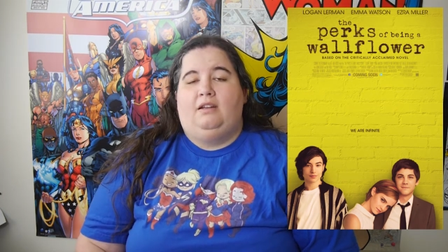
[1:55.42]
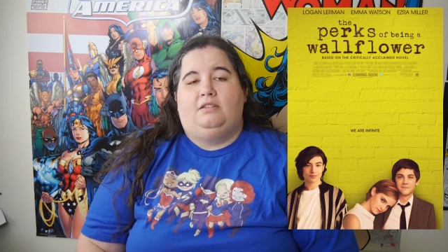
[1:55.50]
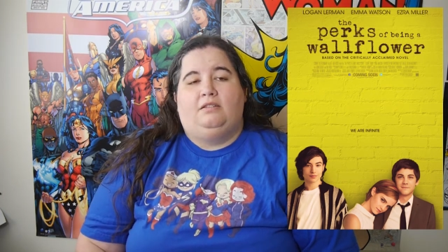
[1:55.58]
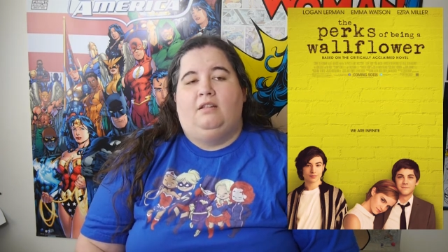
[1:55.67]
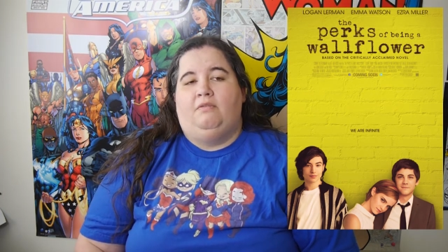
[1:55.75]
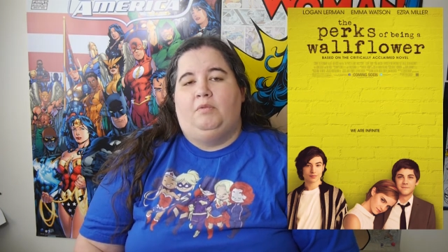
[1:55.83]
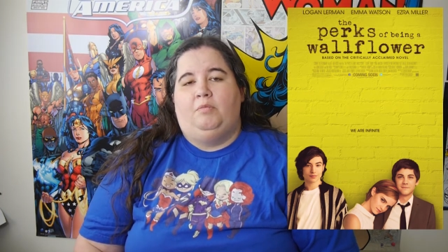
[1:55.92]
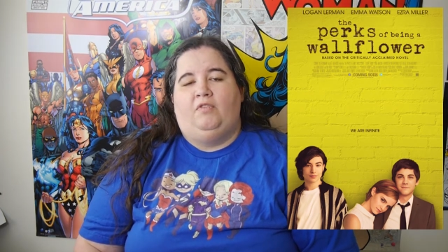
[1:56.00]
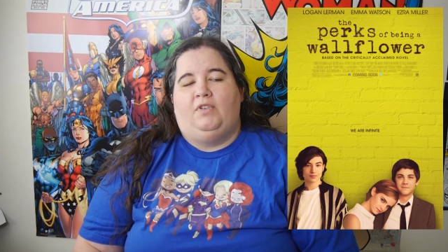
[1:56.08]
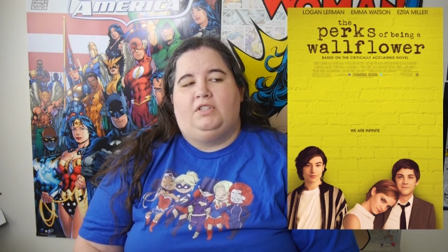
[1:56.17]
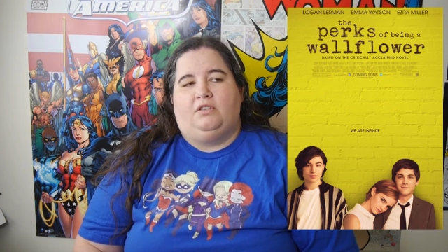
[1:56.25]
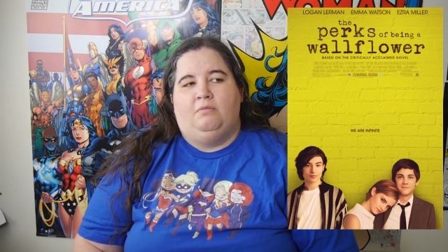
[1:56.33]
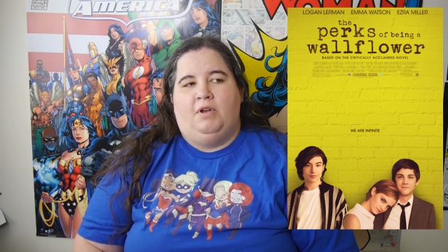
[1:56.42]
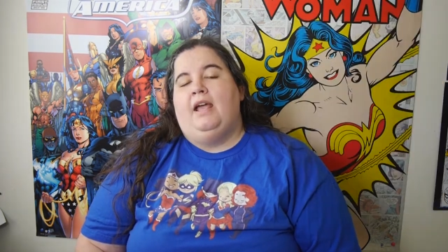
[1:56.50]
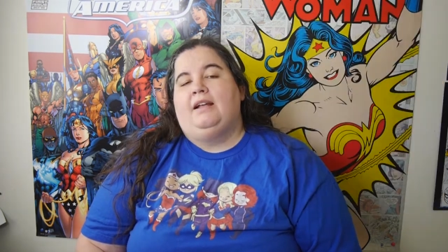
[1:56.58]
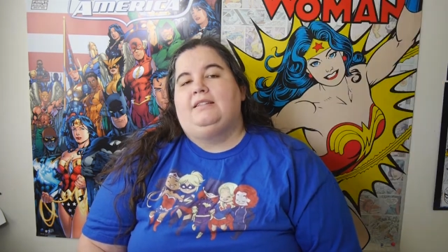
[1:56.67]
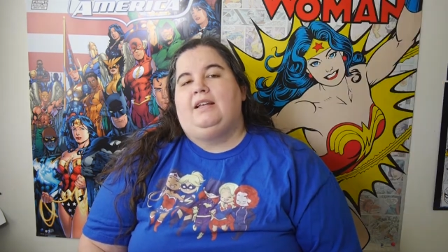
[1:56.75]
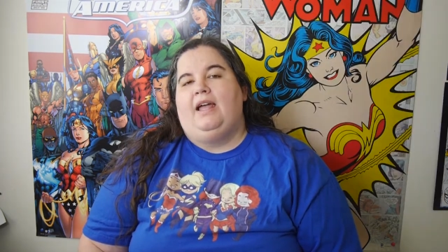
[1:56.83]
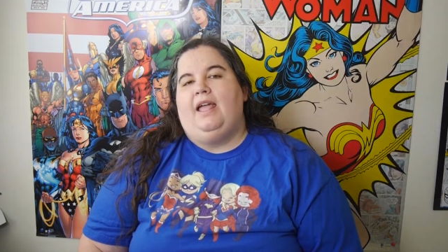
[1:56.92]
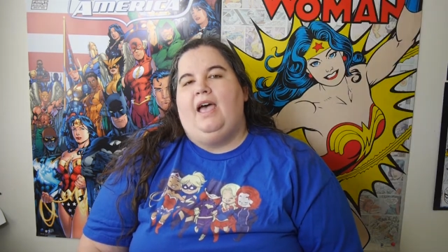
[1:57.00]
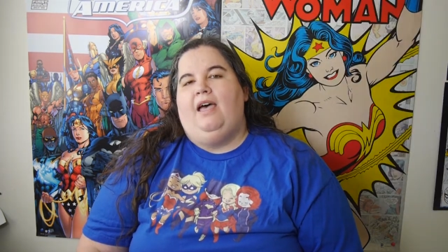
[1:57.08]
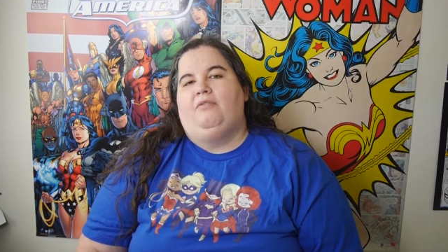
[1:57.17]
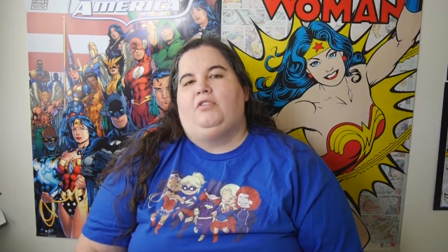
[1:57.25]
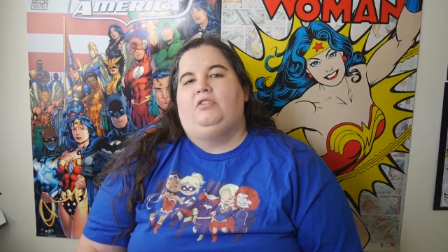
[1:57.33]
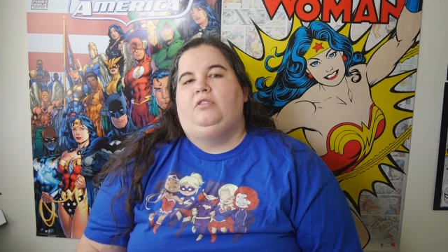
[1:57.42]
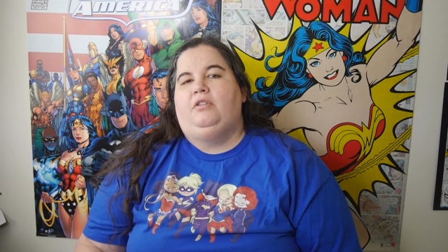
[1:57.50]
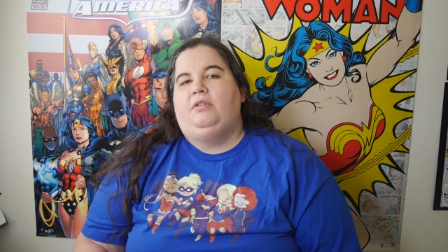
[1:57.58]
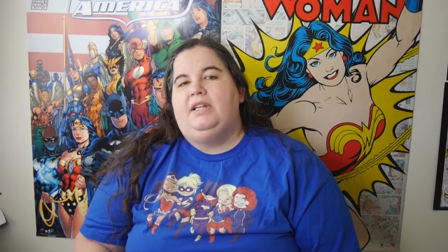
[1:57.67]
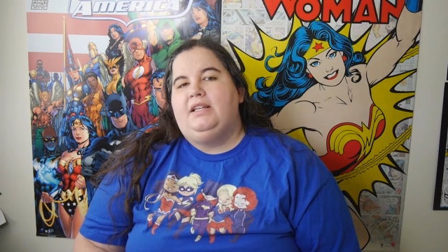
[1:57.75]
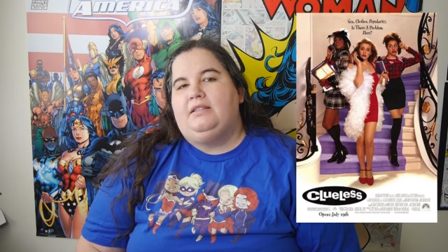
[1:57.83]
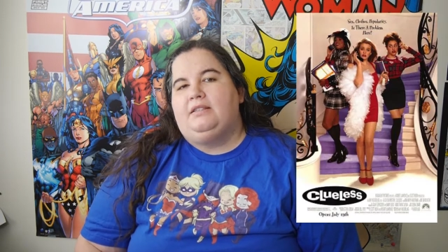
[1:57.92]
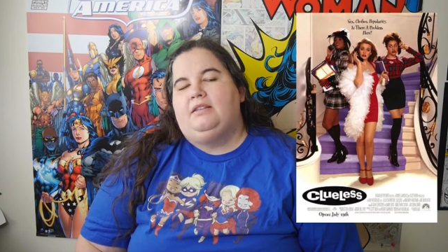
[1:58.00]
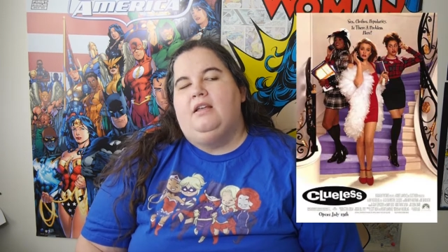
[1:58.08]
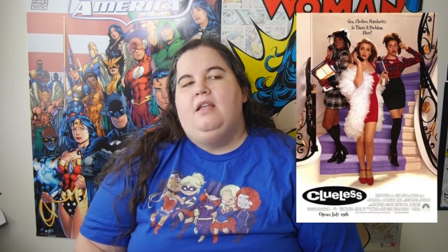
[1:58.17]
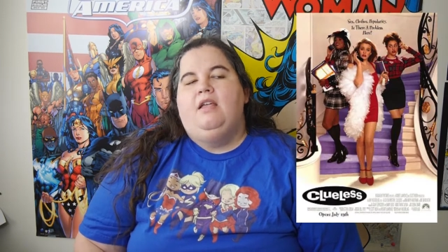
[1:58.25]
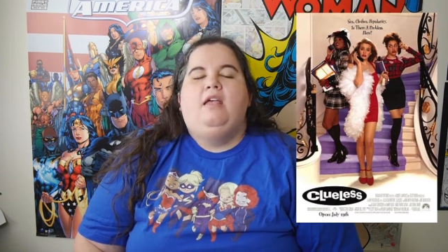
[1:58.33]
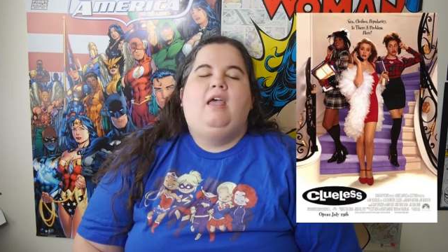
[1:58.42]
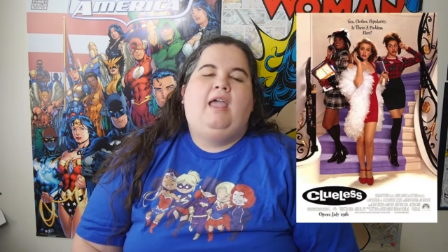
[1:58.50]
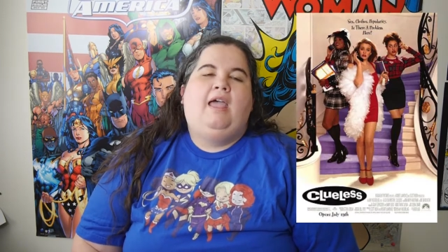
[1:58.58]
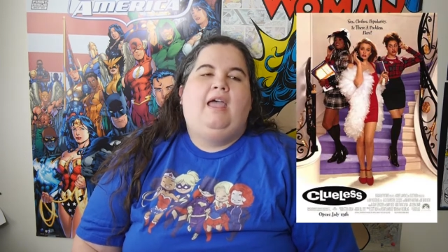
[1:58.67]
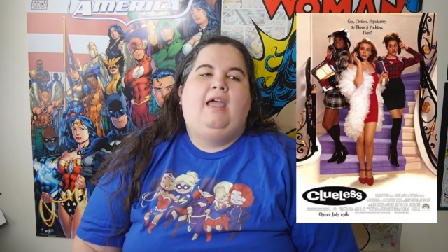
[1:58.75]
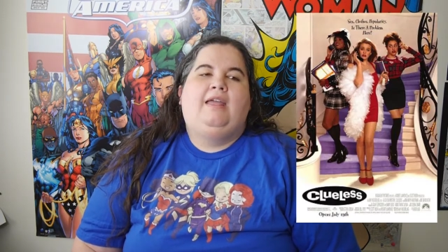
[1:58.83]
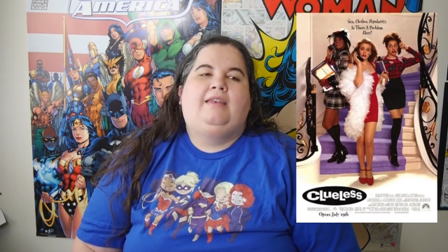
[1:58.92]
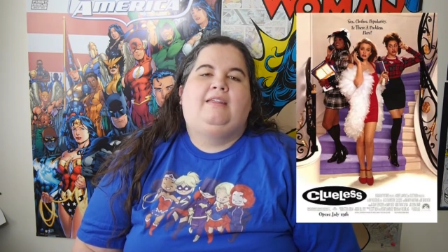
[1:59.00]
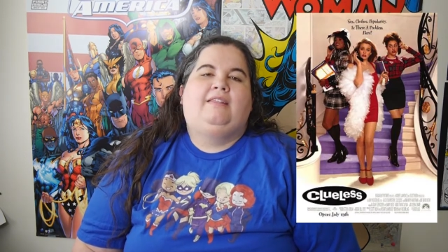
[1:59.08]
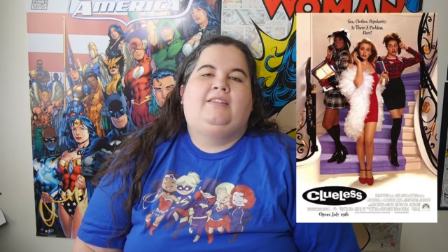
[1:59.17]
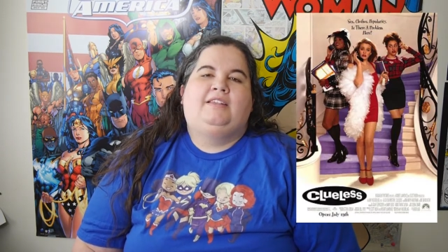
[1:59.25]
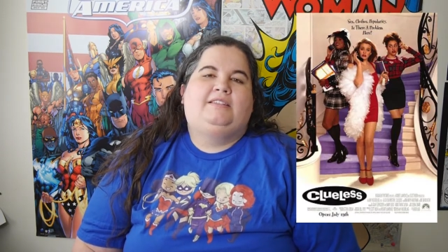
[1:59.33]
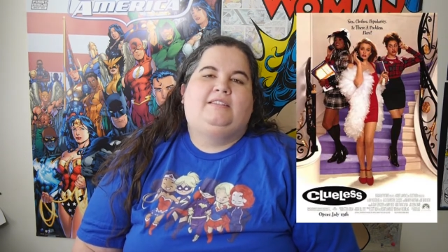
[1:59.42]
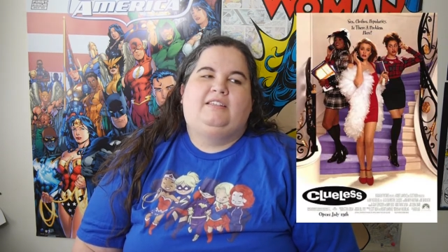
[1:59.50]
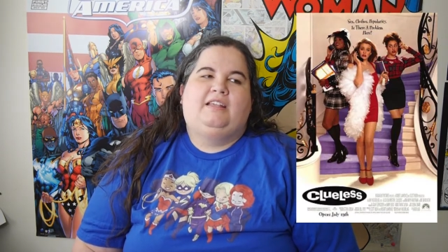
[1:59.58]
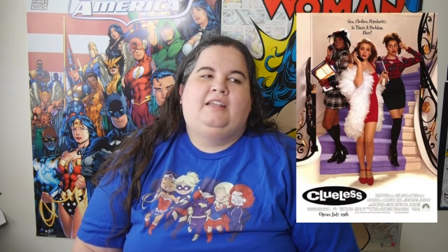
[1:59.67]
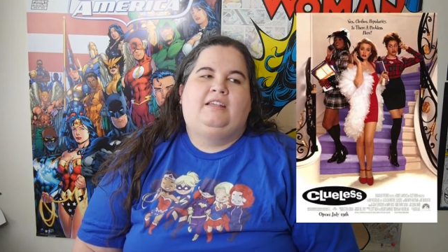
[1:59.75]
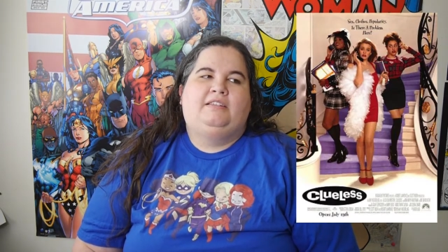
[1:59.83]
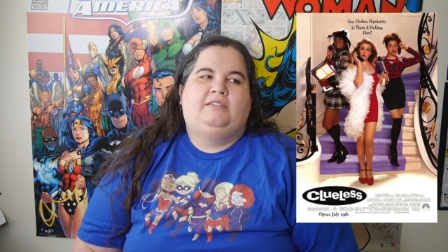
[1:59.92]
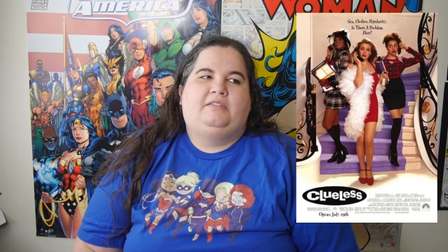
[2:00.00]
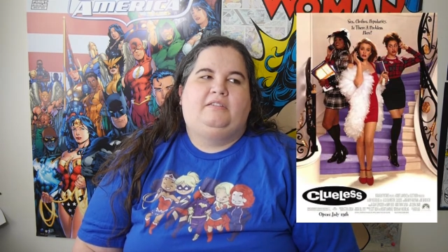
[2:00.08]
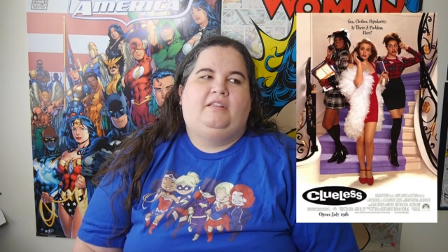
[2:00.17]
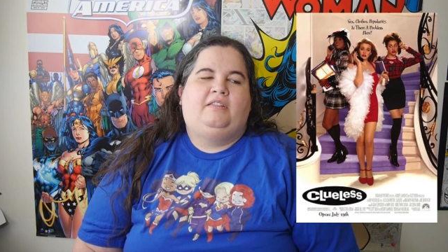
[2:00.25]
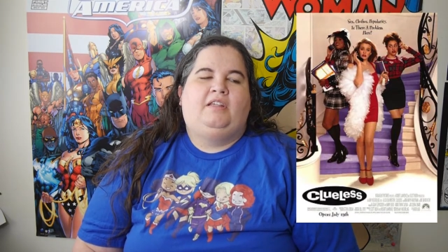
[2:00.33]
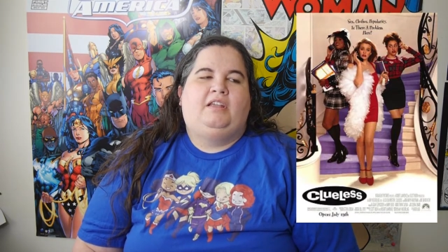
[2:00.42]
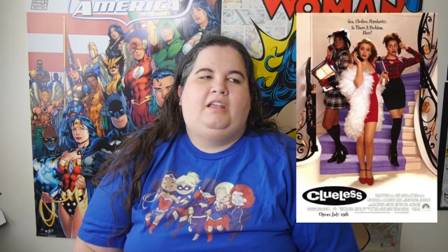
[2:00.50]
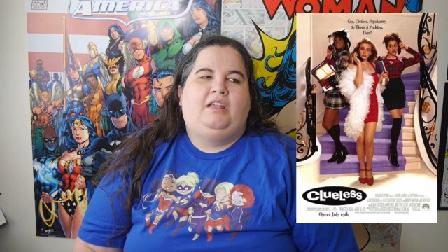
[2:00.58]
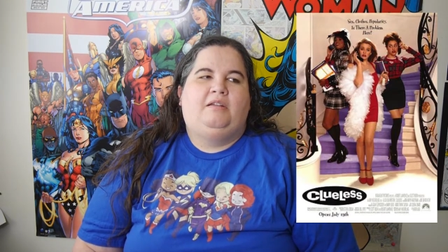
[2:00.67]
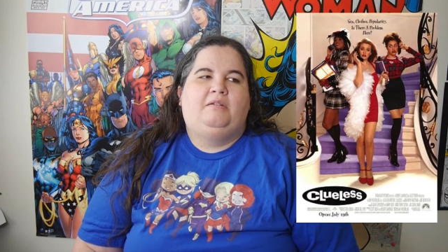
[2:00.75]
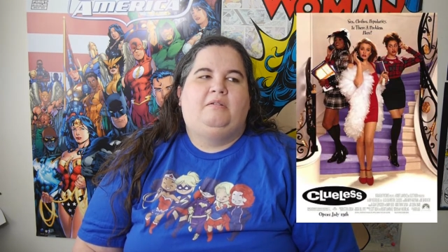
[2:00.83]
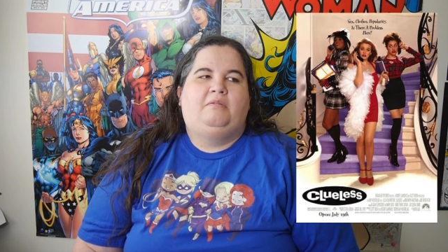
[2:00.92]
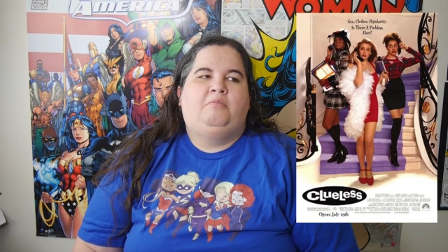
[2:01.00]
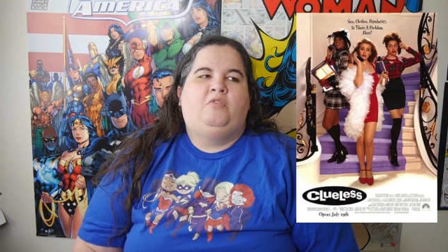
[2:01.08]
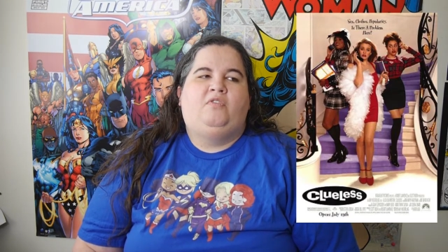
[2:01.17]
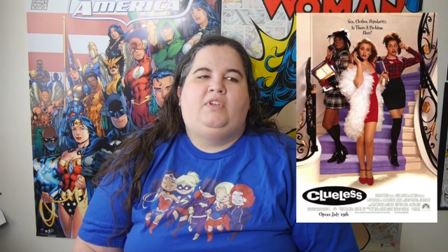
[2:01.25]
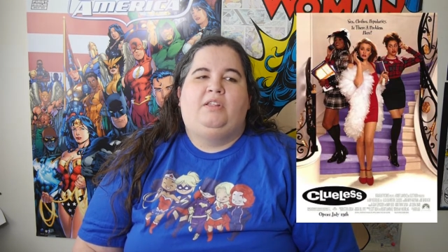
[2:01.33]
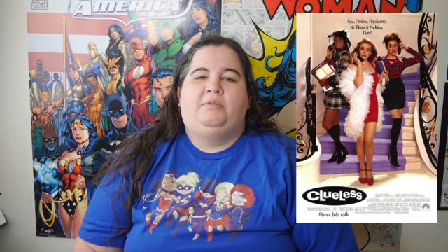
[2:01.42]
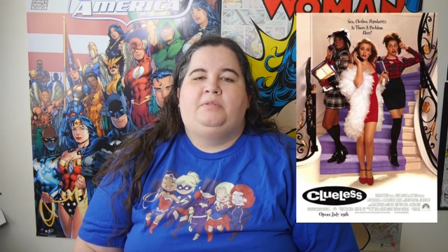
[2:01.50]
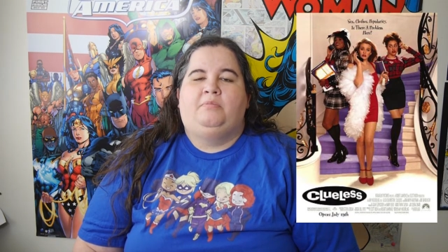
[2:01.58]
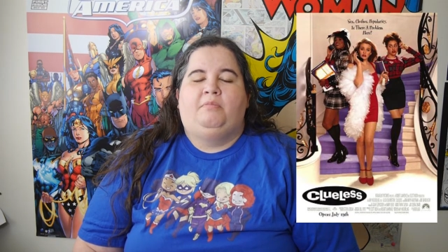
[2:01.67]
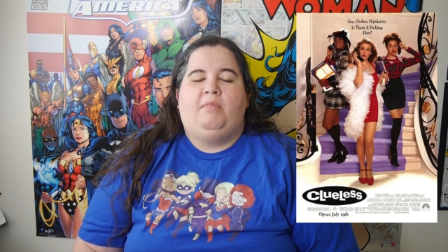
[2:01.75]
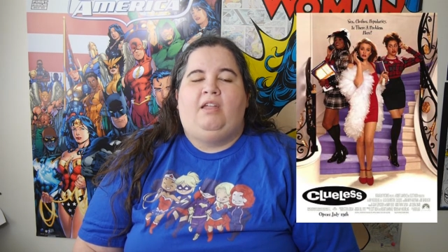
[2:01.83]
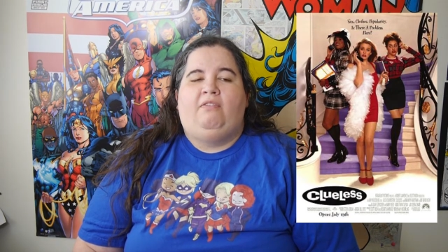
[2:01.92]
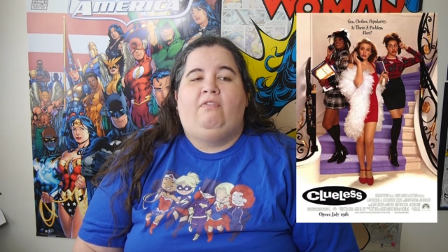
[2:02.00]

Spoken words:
just love the movie. So next I have Clueless. And this is the movie that was my